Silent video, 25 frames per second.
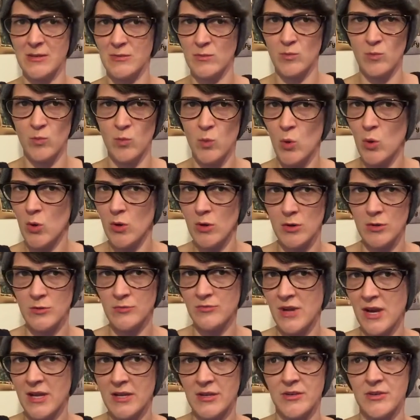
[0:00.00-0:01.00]
war
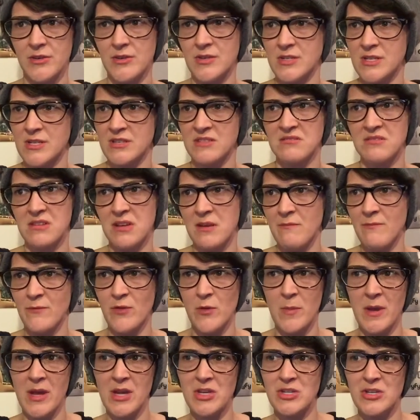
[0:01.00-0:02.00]
records and
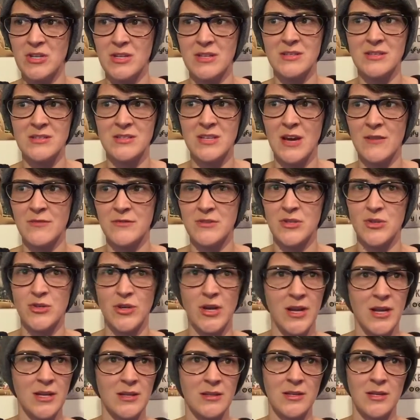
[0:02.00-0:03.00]
information and stuff to
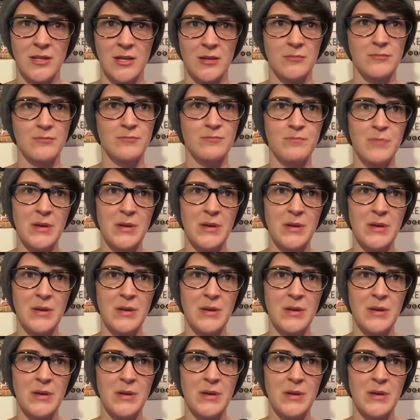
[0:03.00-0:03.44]
try and,